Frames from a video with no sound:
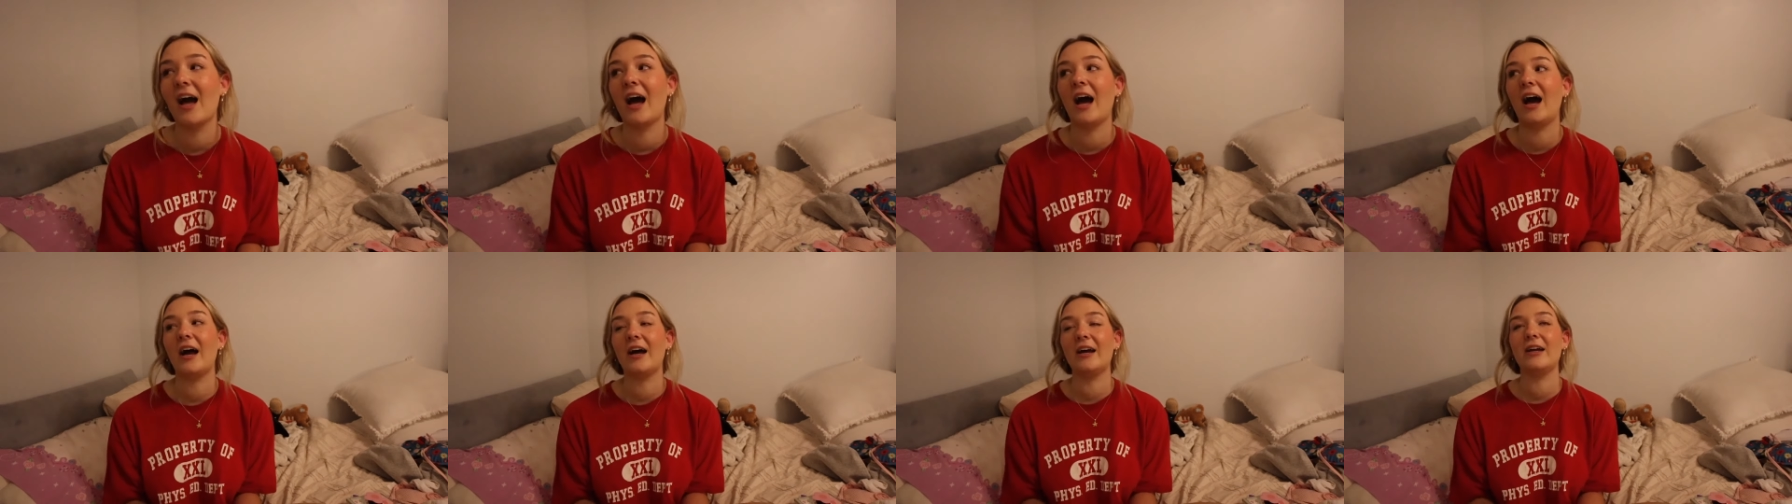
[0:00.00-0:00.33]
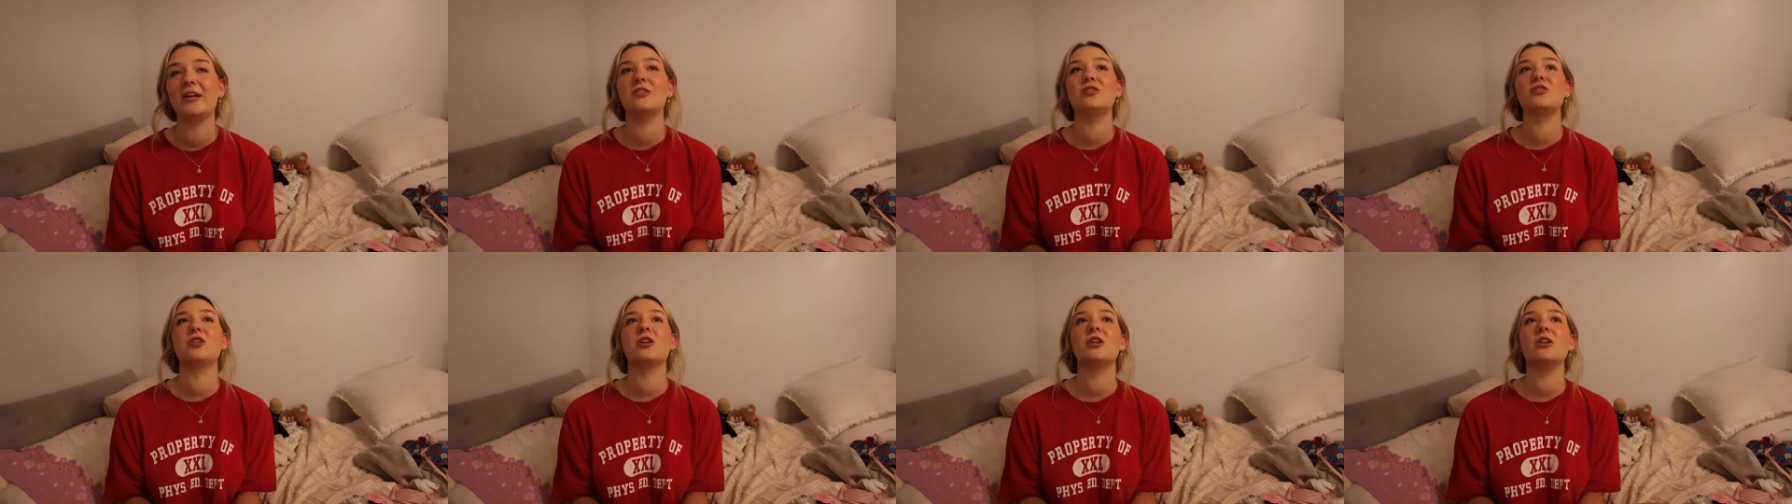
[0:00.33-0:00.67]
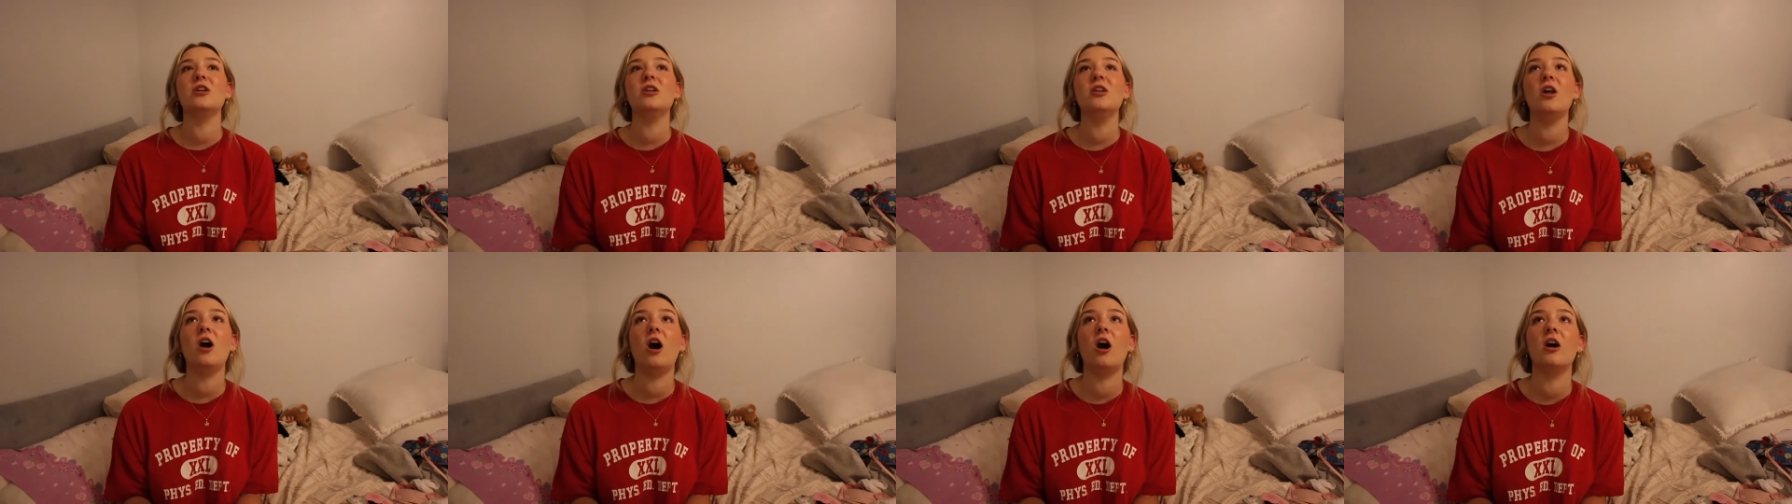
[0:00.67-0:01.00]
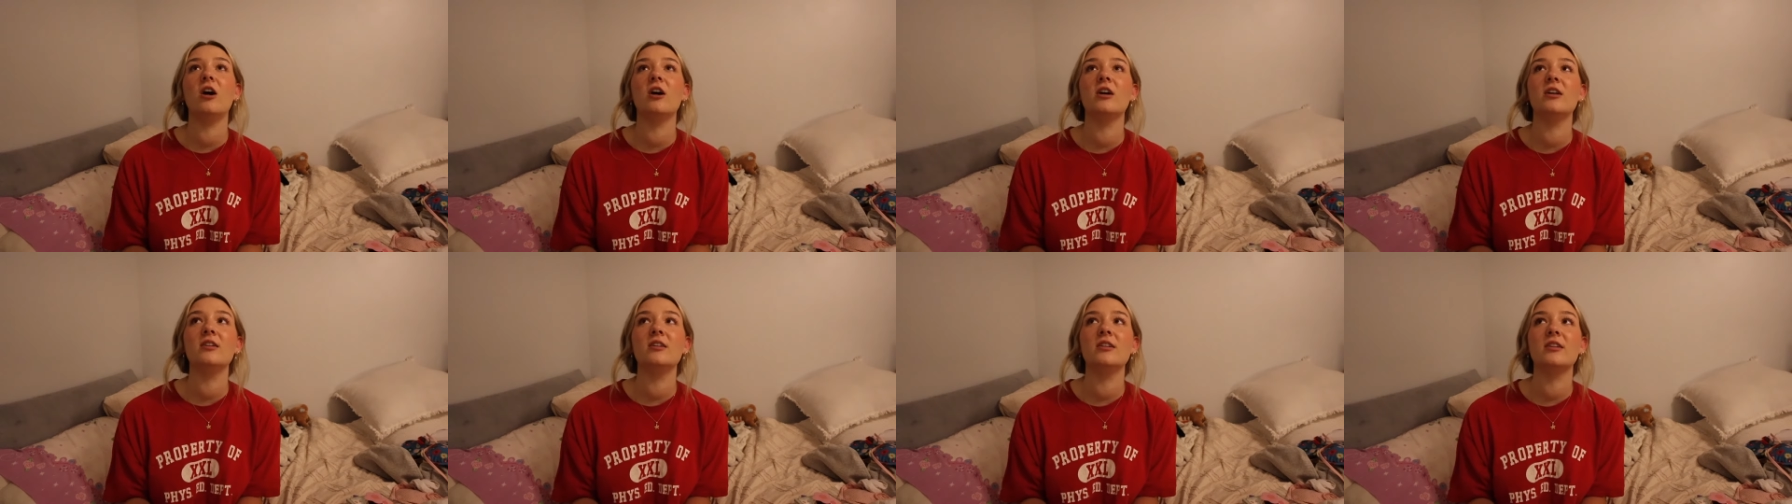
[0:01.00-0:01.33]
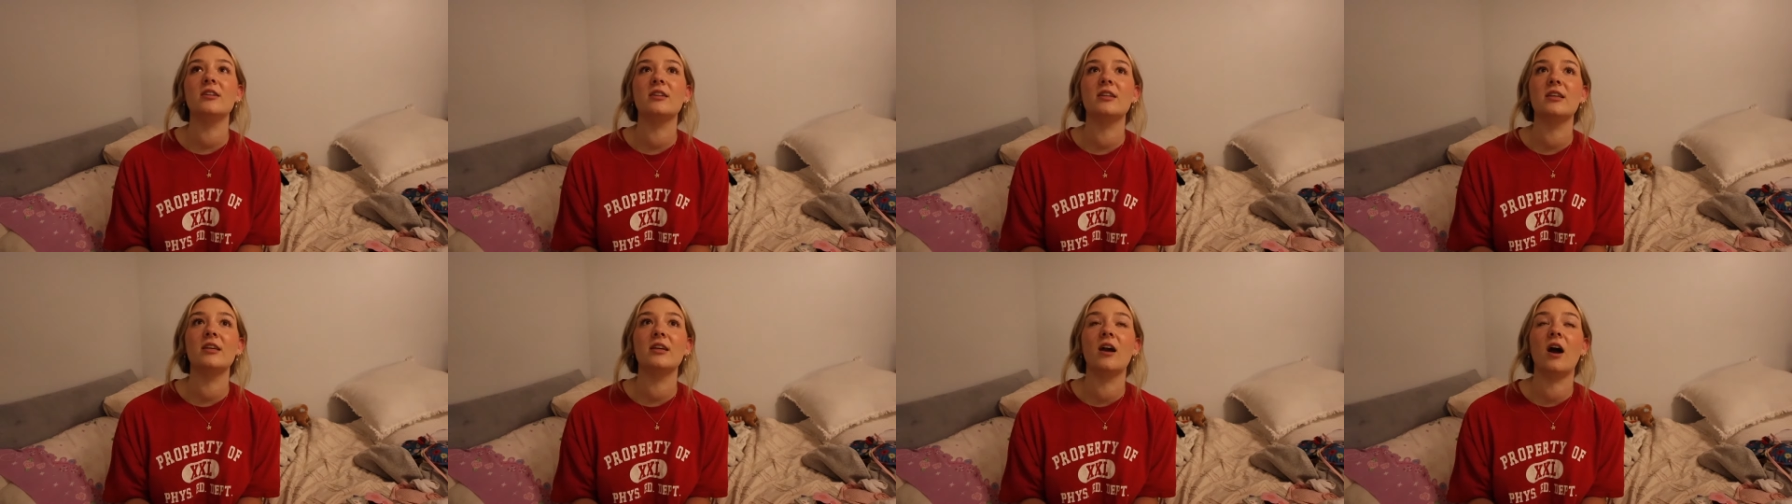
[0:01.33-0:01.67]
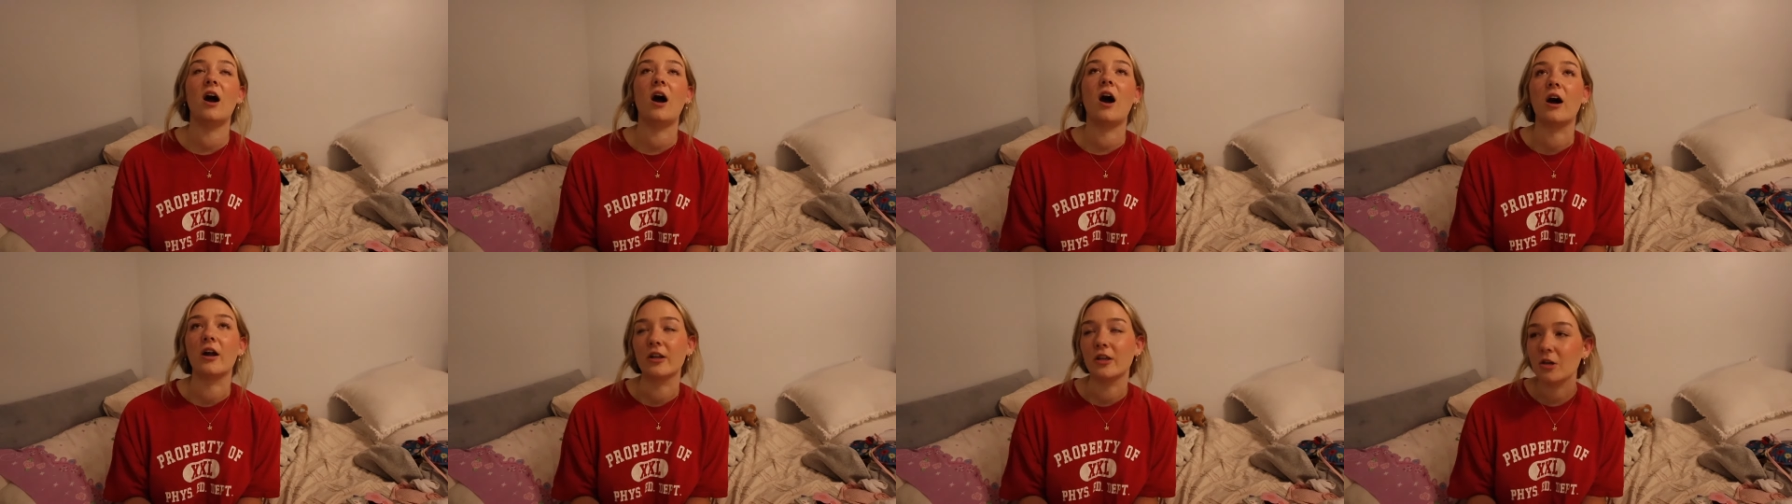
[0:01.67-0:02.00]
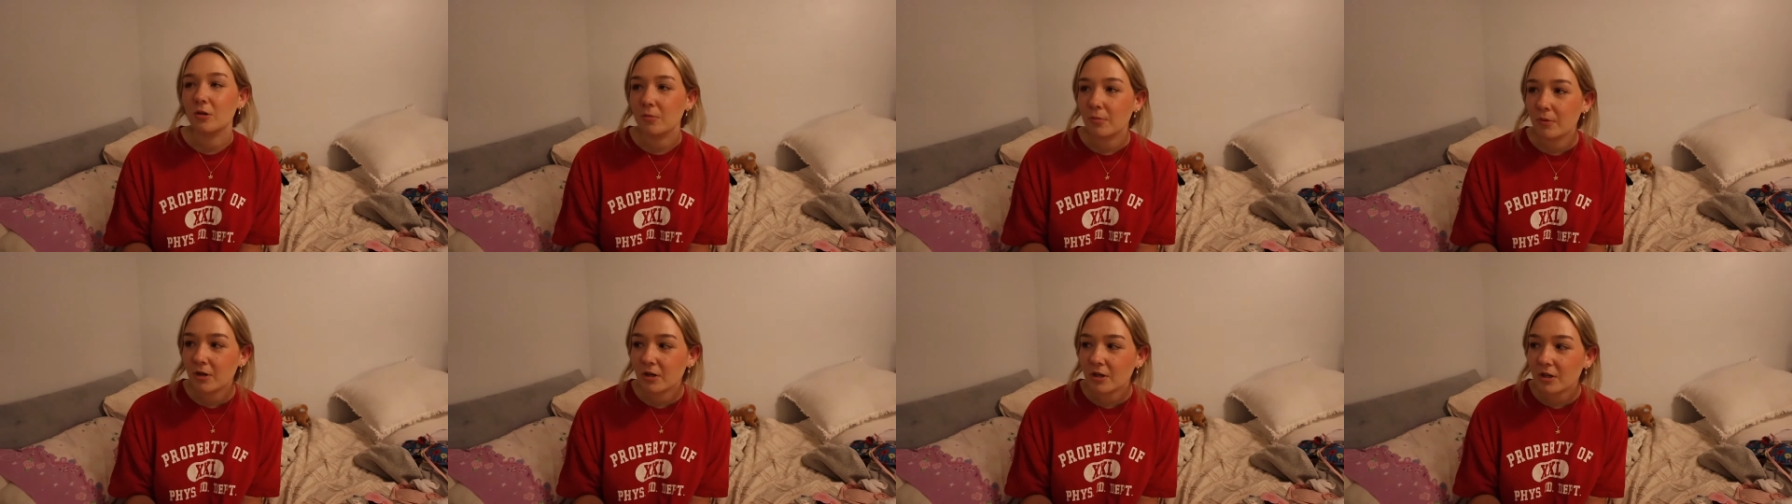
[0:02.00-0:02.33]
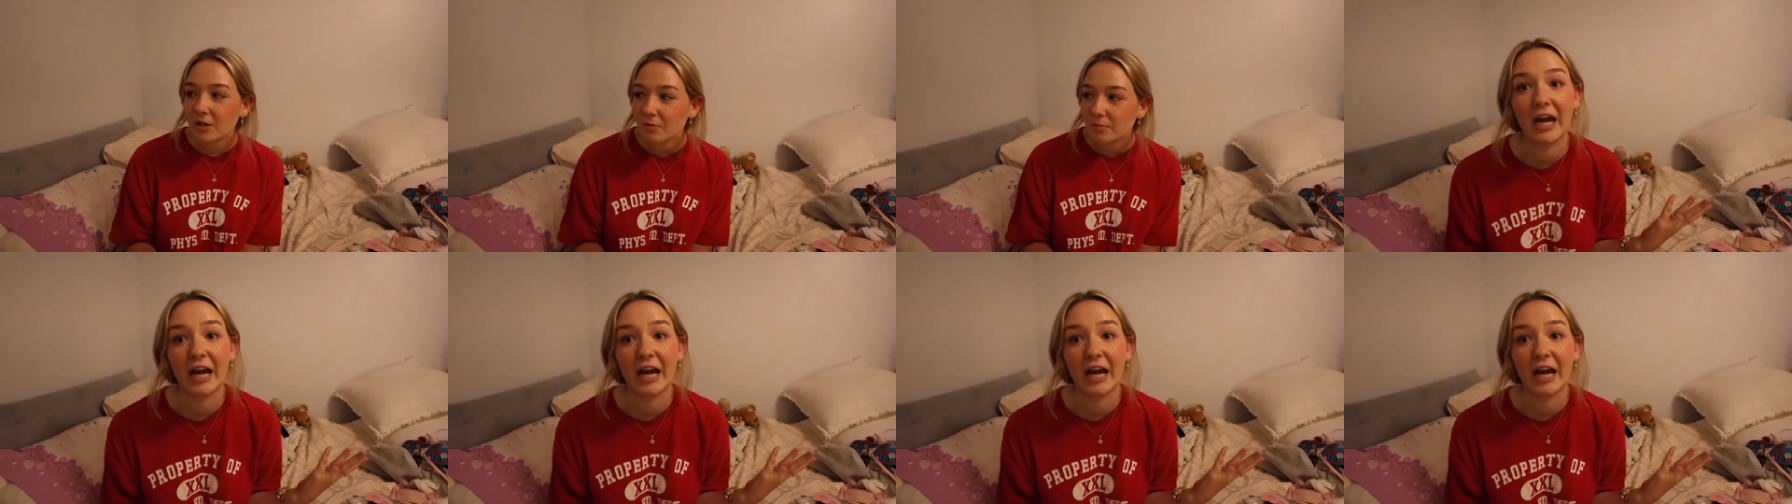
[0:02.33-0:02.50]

I started on the audiobook.